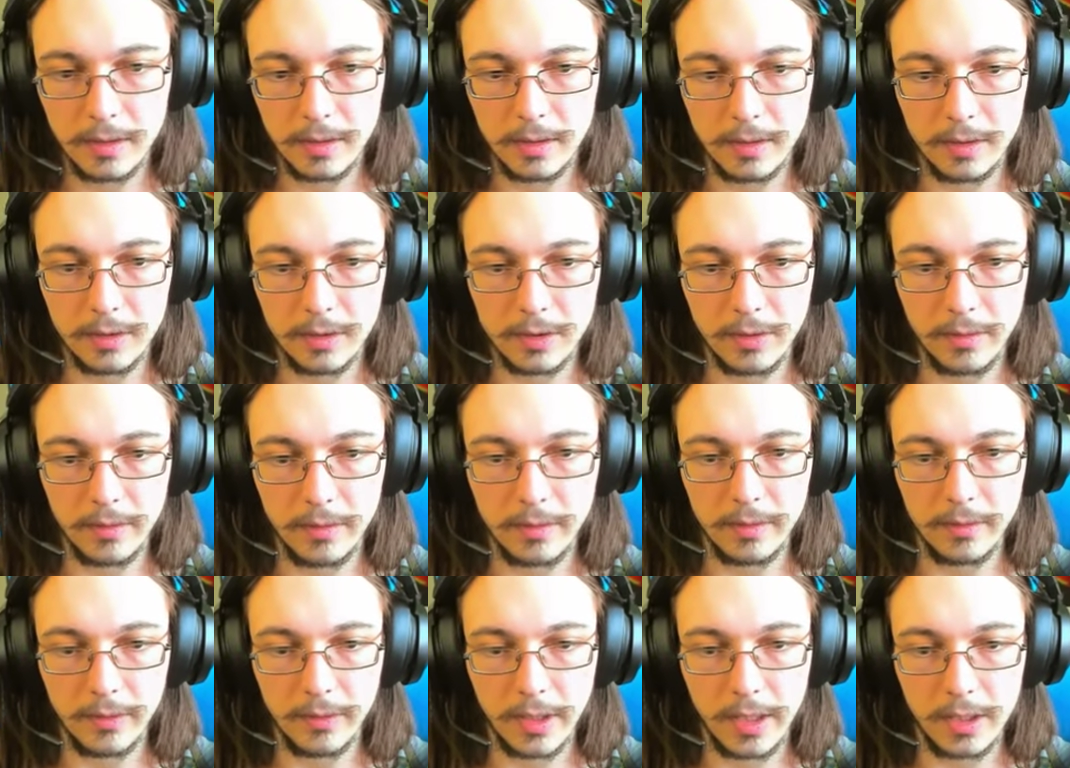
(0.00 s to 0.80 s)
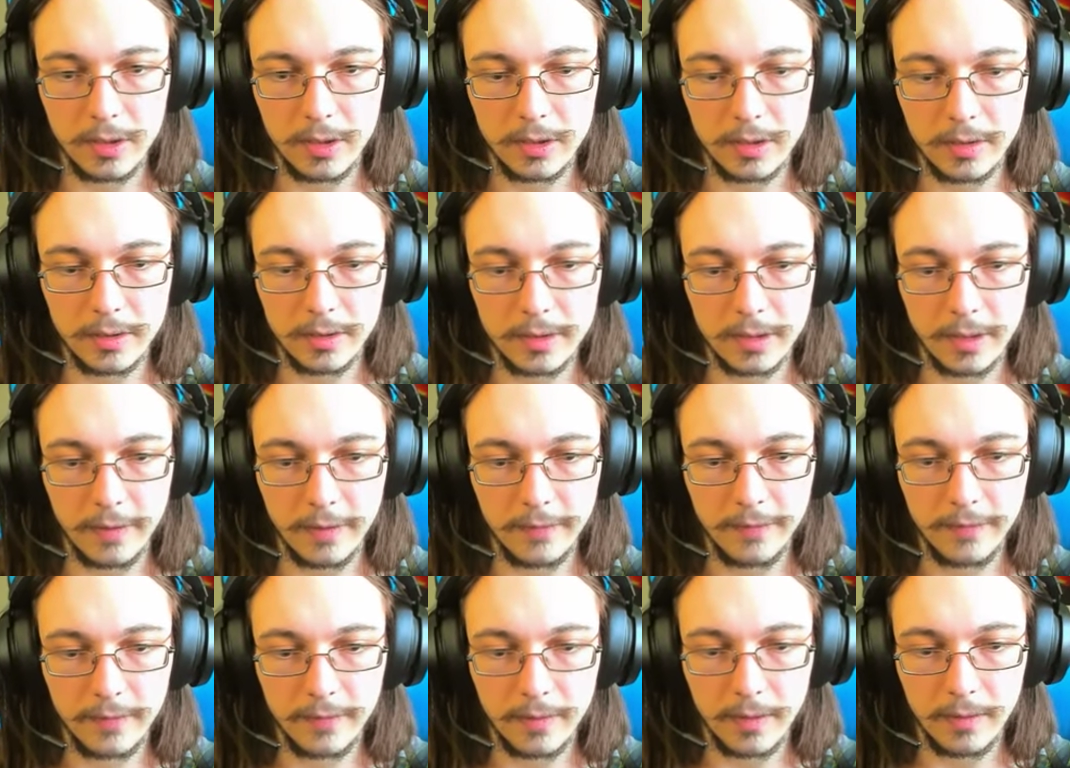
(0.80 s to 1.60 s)
And show their location and
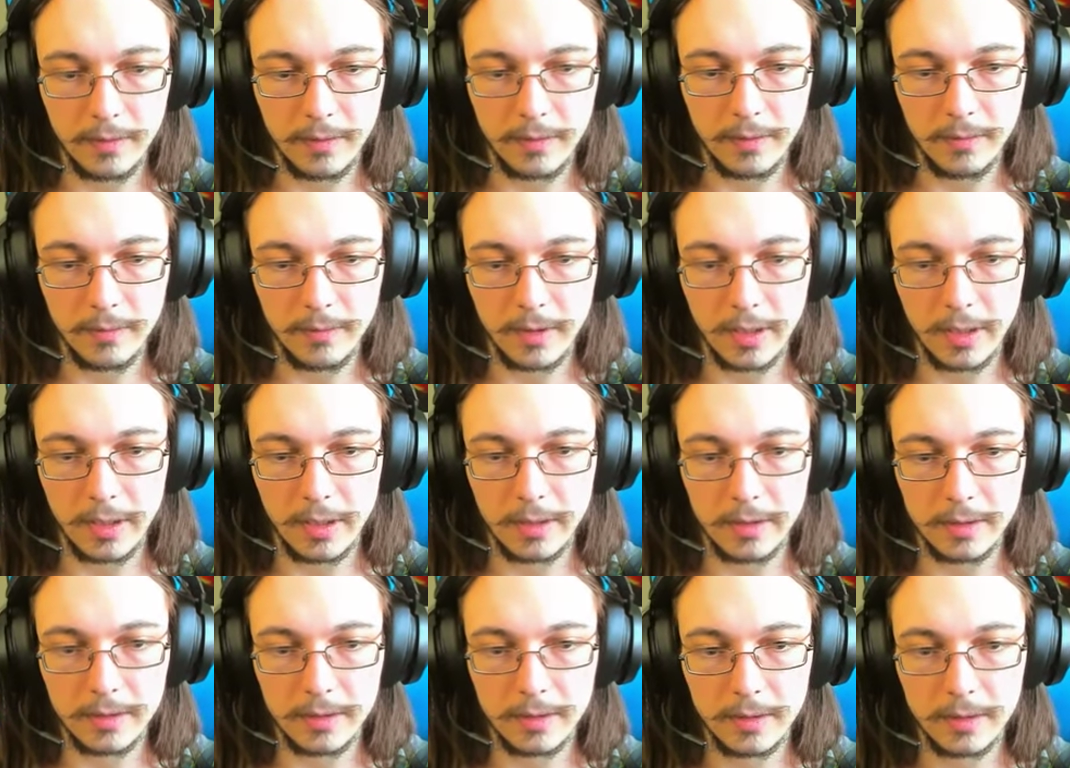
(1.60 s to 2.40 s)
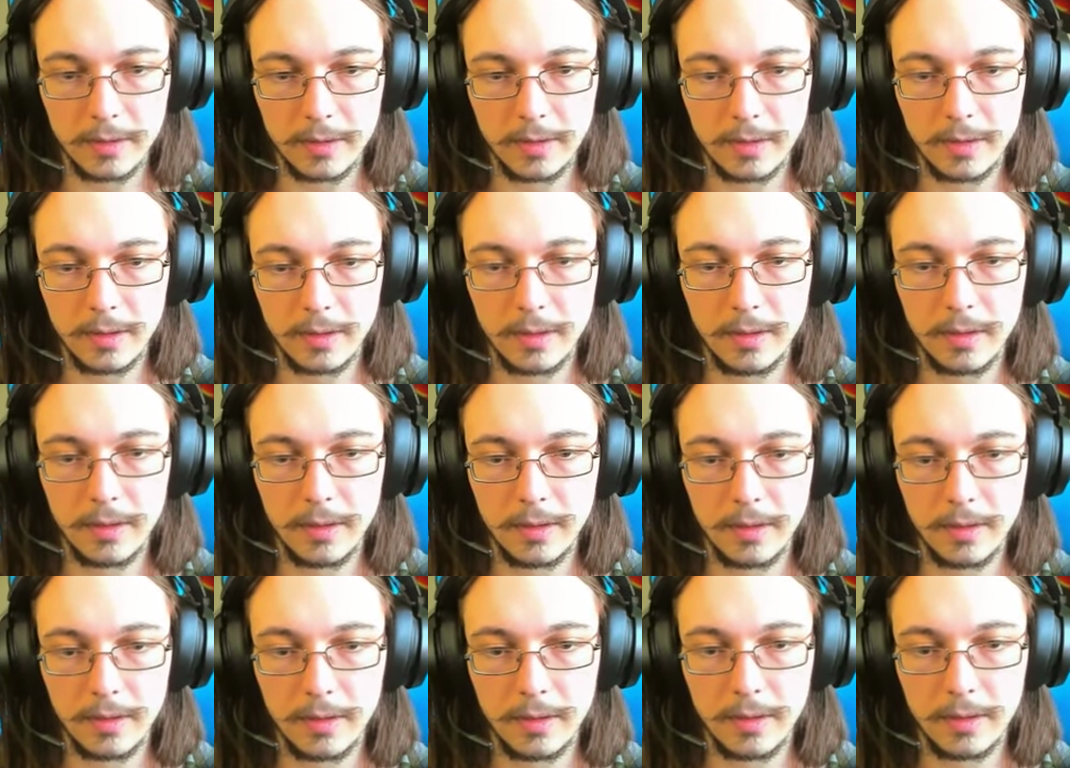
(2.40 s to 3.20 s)
stuff. I don't know what that is. I see
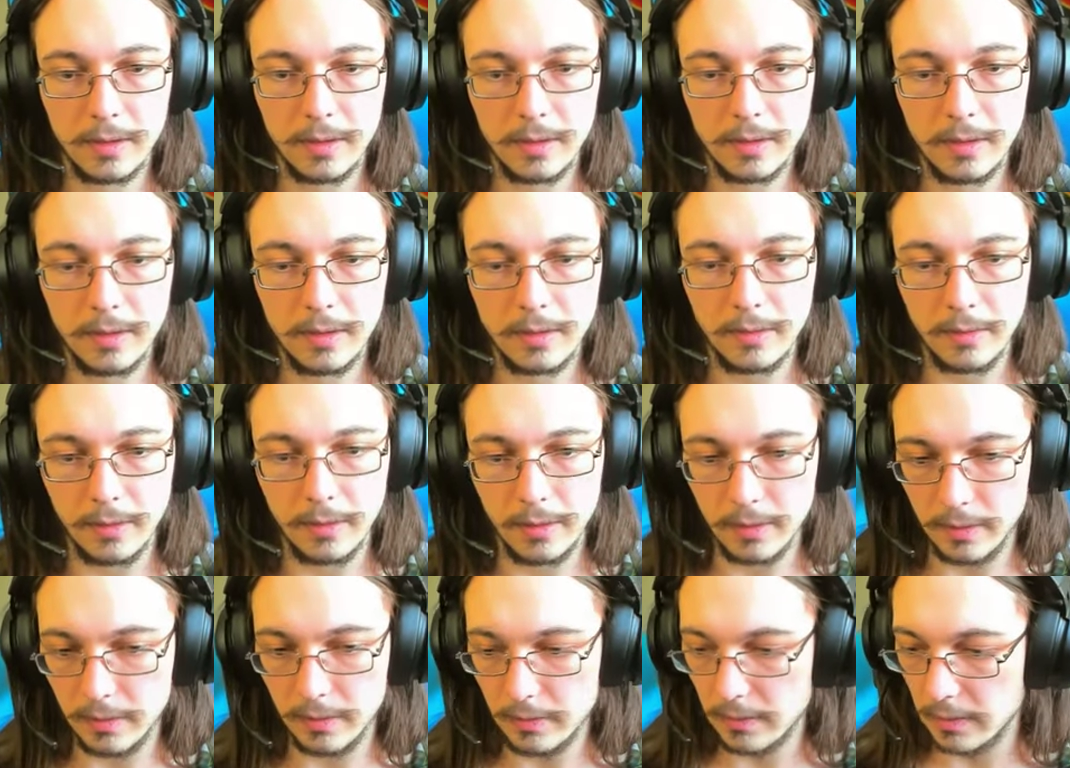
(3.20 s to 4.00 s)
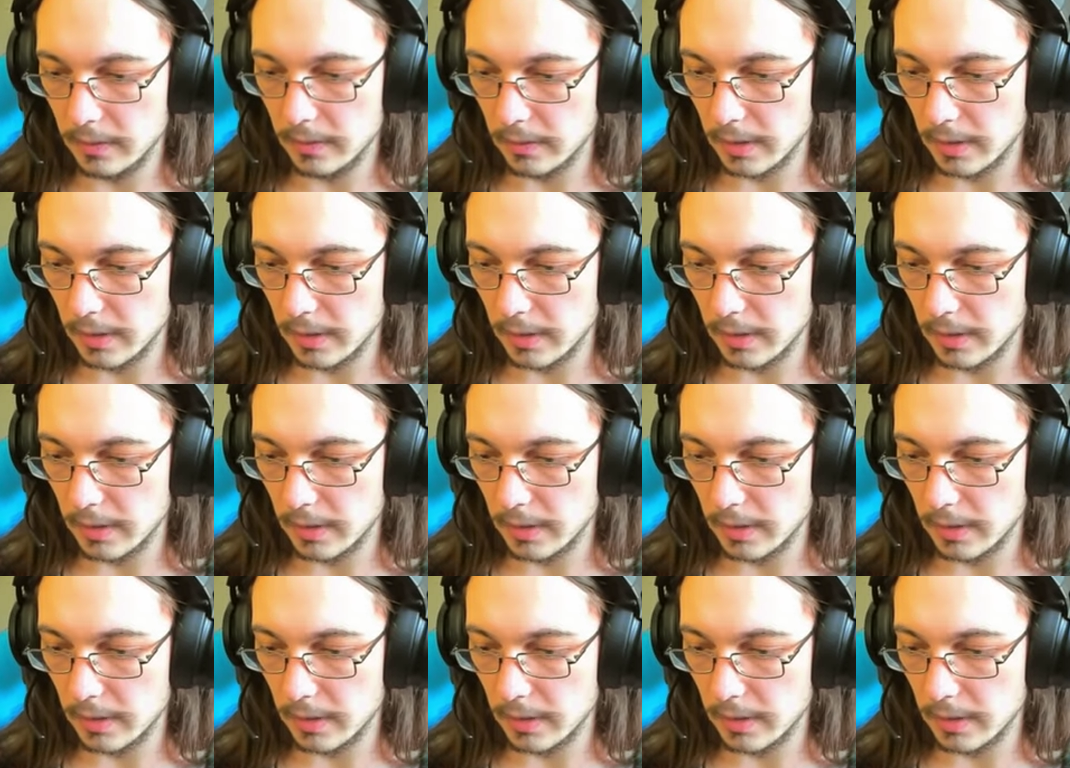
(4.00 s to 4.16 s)
you. Oh, you do?